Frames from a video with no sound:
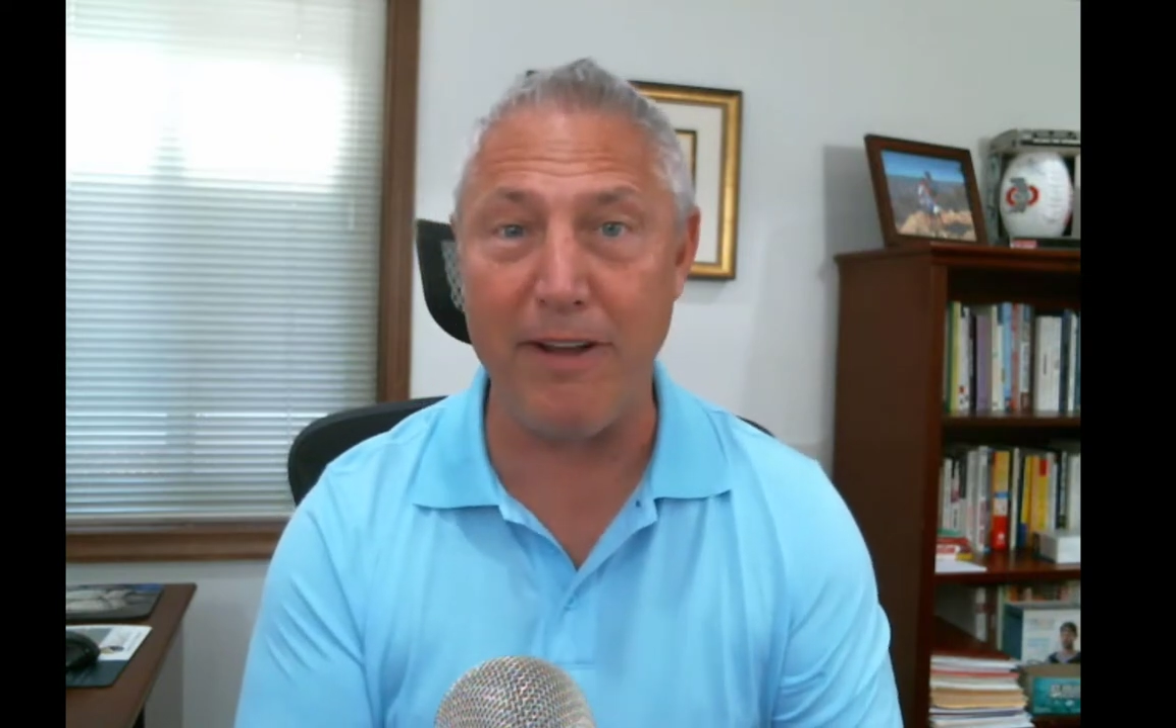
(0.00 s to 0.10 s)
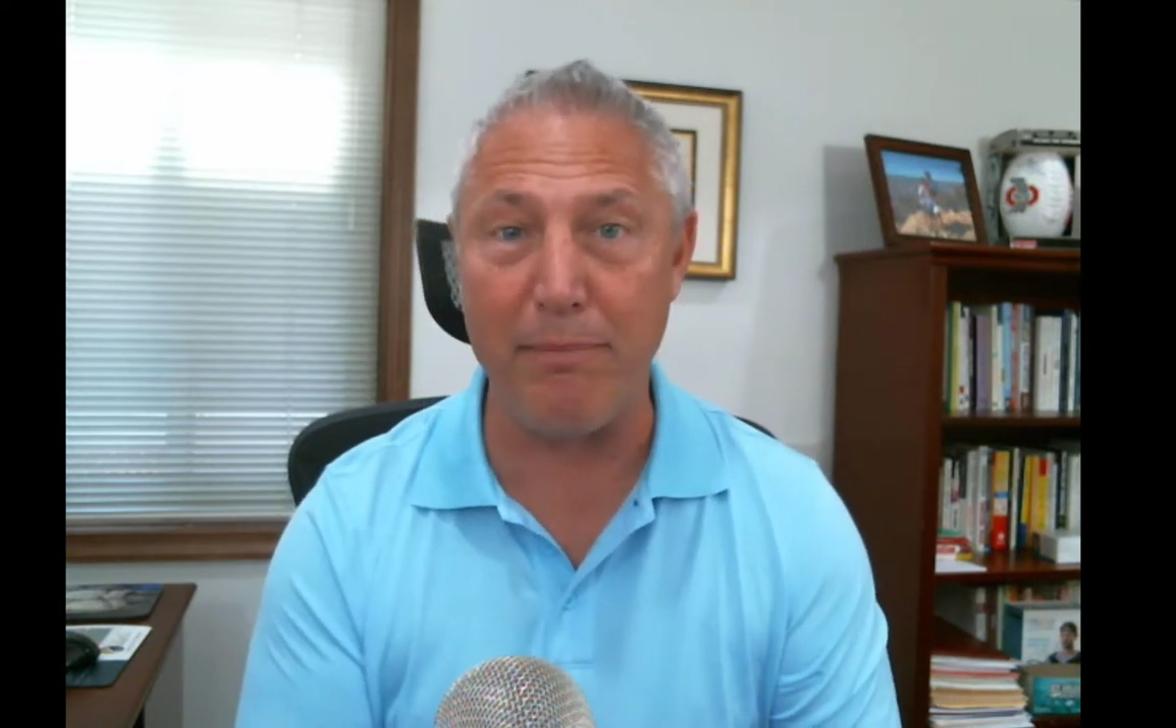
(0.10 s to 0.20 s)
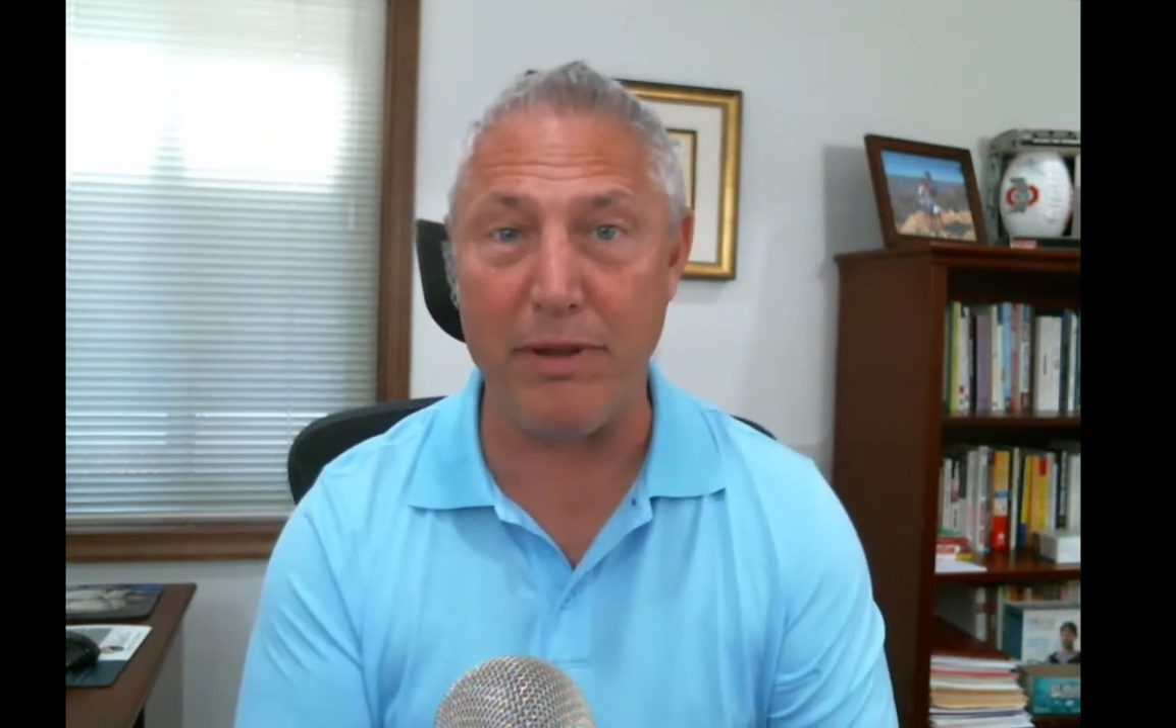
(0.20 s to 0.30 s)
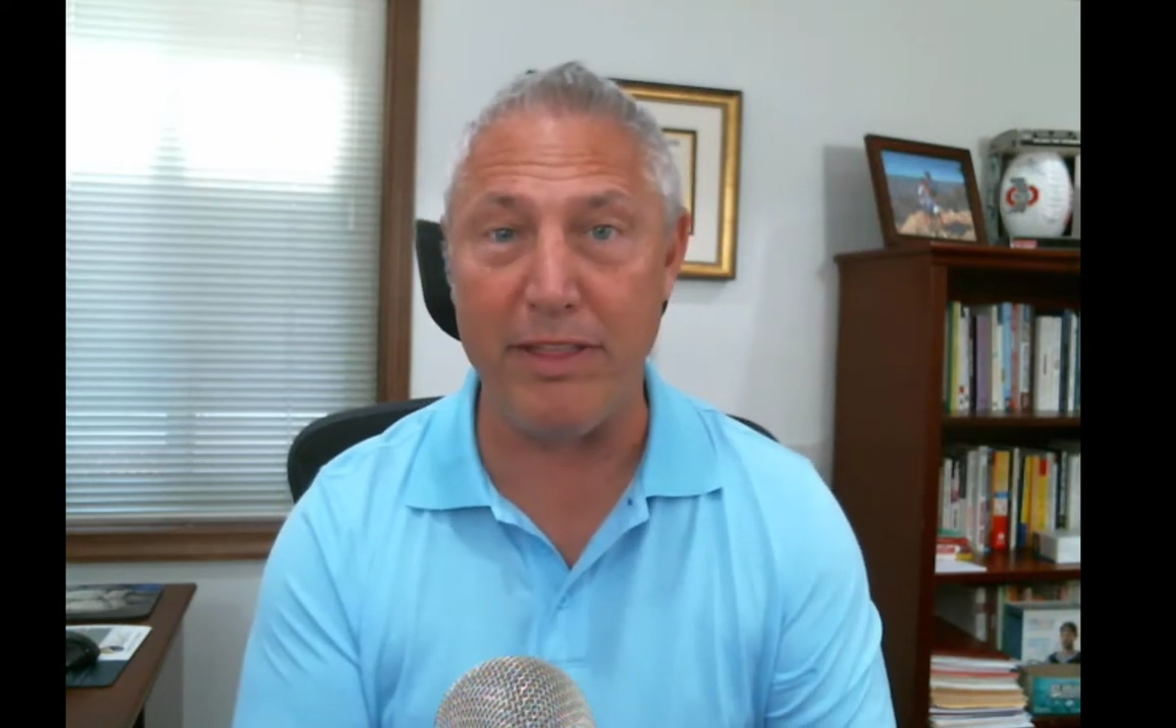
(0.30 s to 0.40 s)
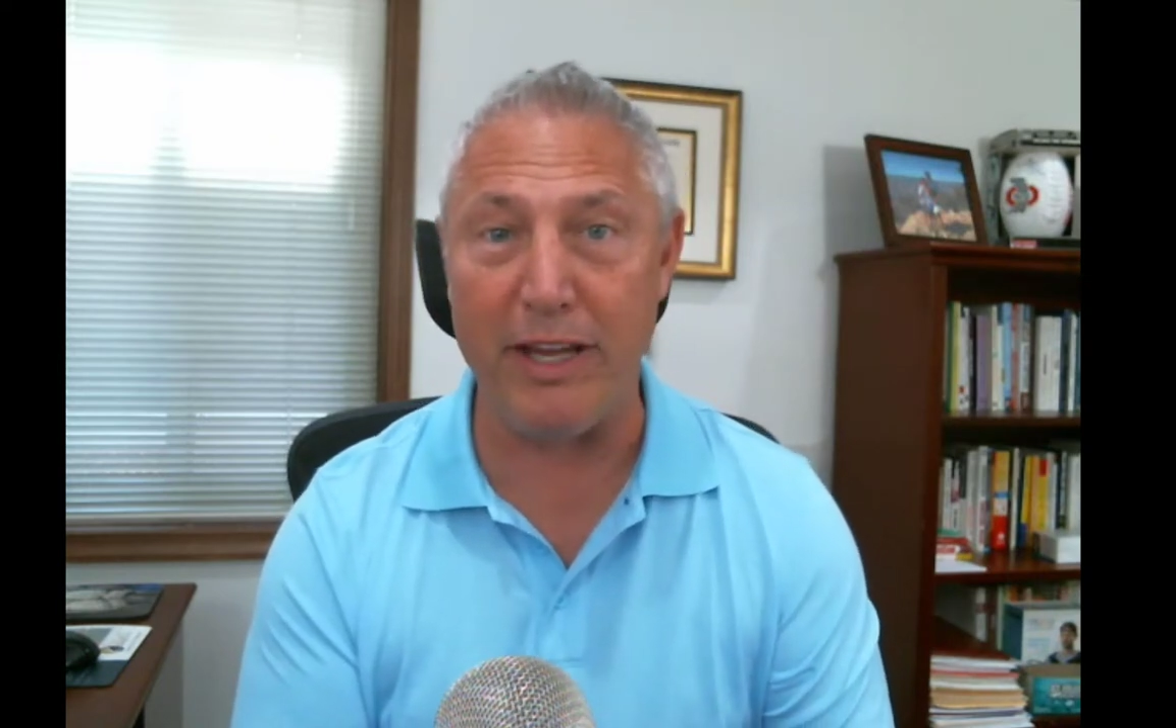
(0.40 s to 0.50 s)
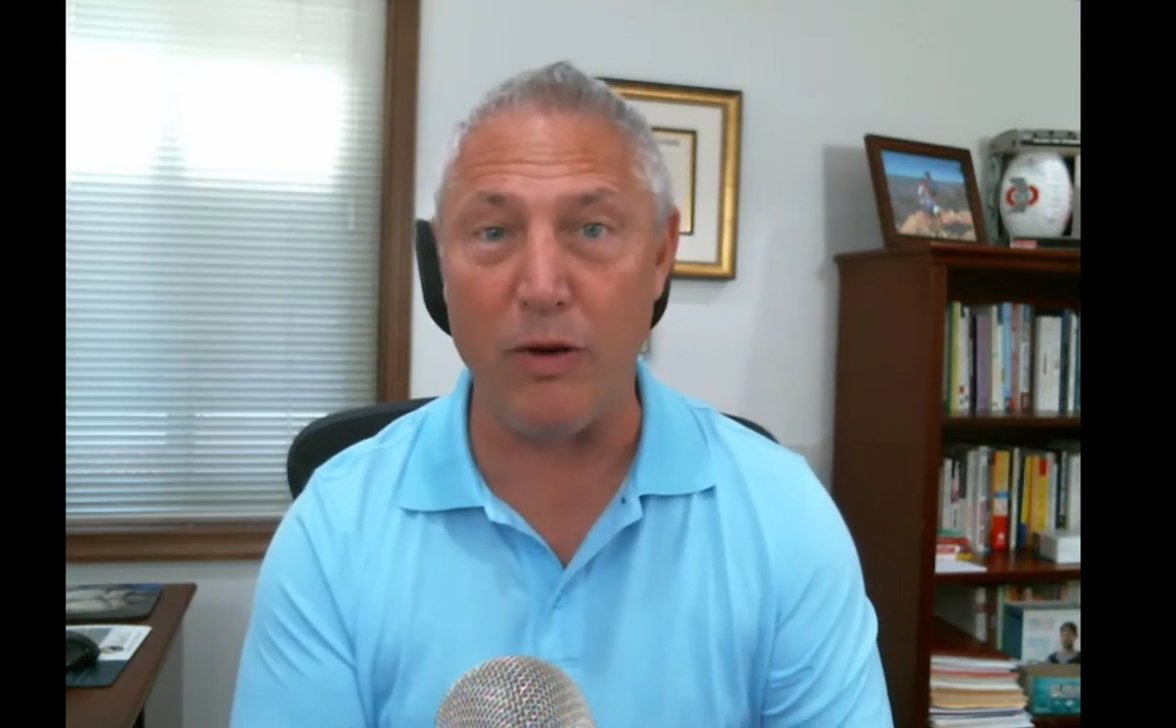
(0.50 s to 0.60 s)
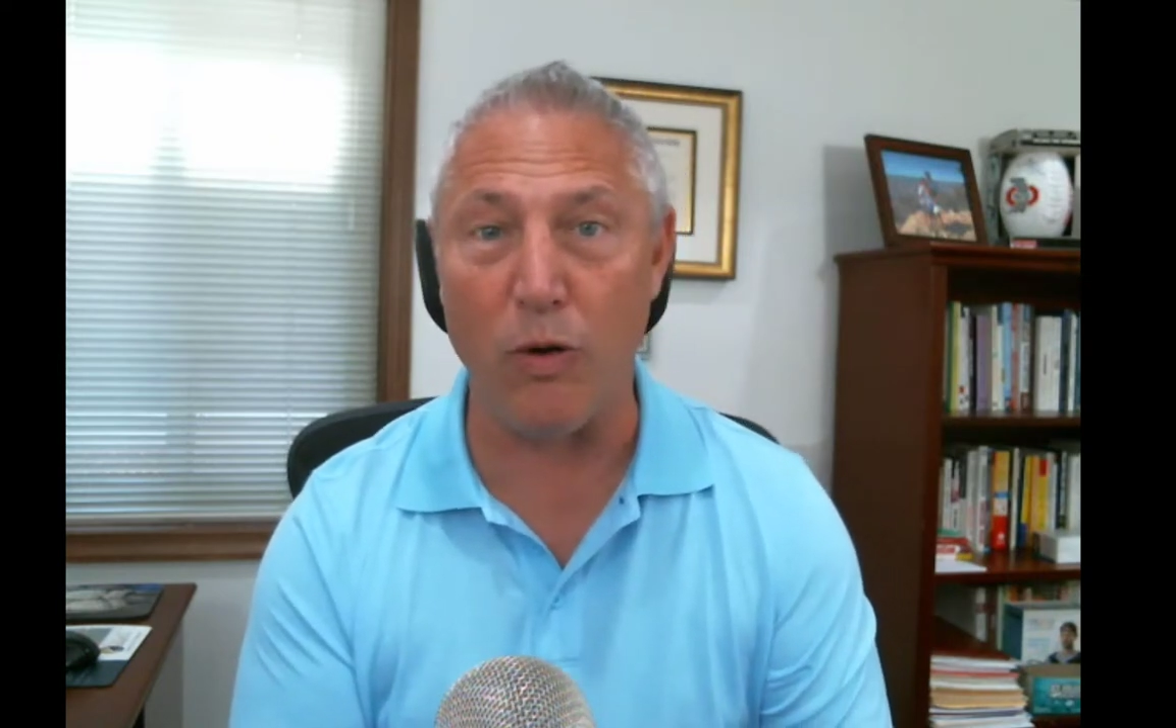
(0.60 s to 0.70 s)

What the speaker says: empathy